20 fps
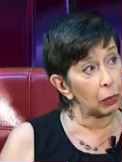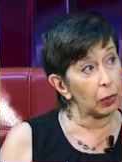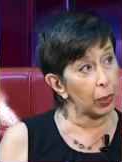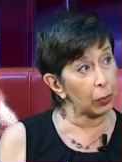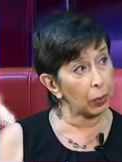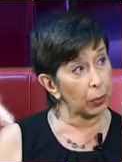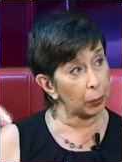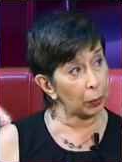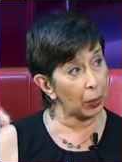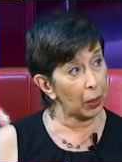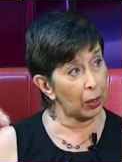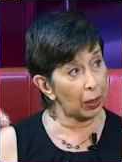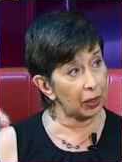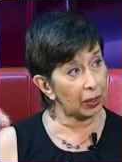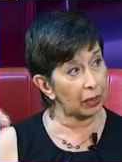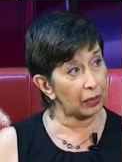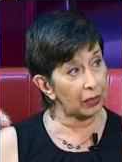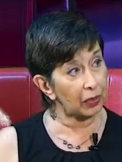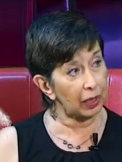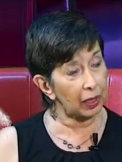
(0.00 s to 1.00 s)
we were
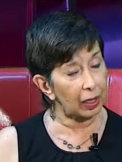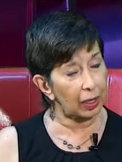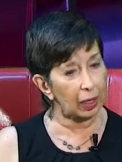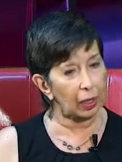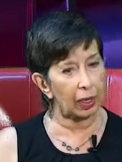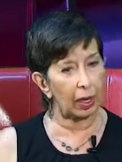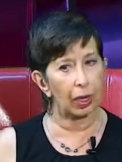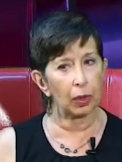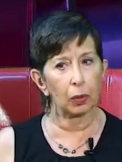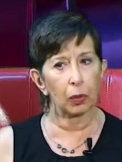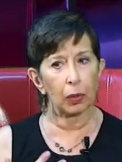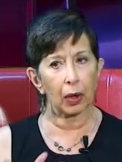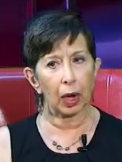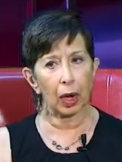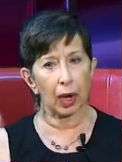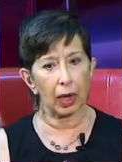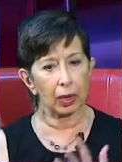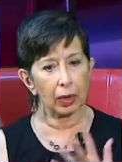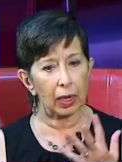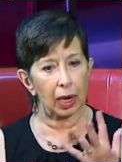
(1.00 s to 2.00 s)
part of that and
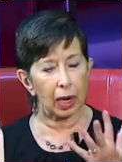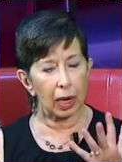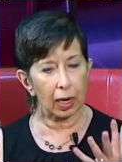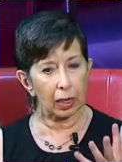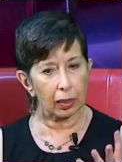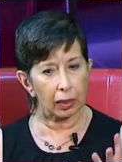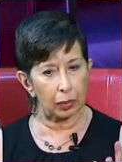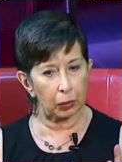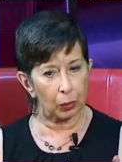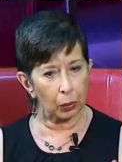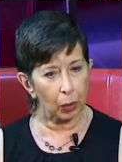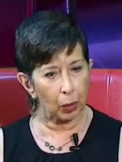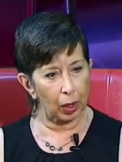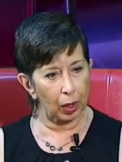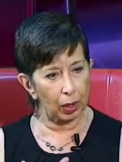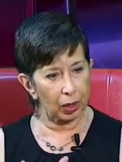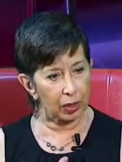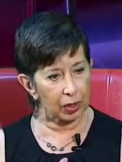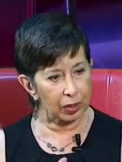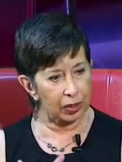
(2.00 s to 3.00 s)
and and it
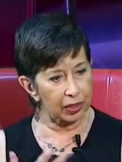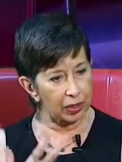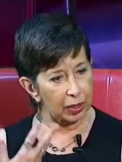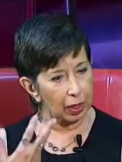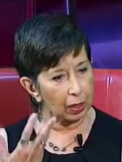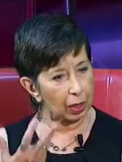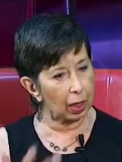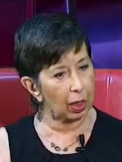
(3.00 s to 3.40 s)
was